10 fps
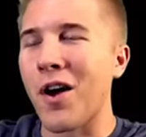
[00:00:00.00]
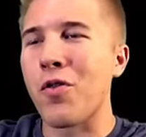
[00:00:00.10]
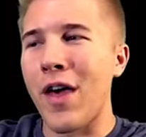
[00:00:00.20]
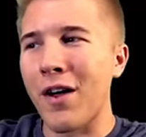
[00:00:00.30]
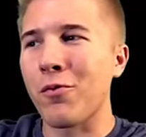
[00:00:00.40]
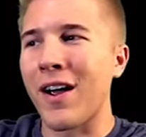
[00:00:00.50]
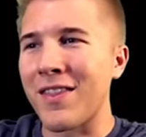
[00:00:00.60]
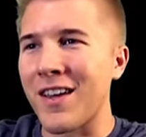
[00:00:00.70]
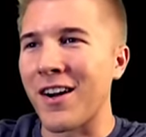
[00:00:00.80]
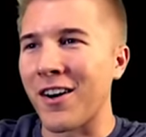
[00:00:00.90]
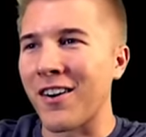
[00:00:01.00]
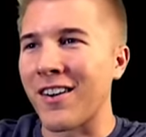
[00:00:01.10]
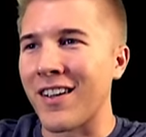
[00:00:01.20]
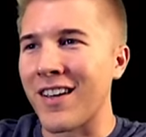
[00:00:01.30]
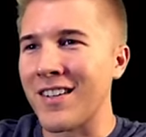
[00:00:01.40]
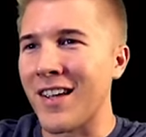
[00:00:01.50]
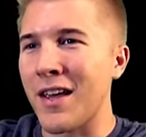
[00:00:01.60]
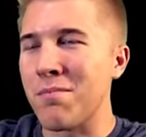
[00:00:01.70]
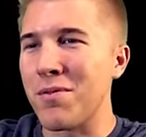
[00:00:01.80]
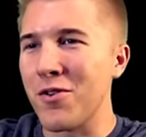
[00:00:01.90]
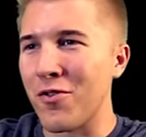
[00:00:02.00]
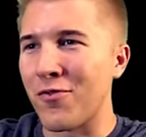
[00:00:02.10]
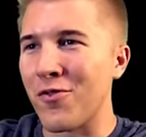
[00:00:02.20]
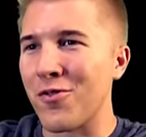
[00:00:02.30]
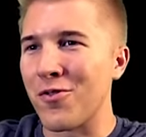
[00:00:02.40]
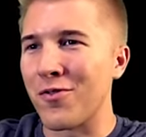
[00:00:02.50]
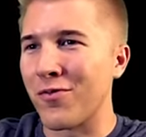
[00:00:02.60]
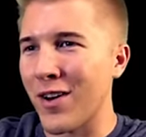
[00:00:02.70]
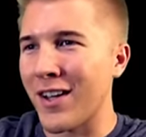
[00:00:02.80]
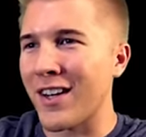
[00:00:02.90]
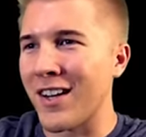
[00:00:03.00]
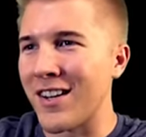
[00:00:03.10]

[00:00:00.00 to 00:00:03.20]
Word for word: Now that right there is a beautiful fucking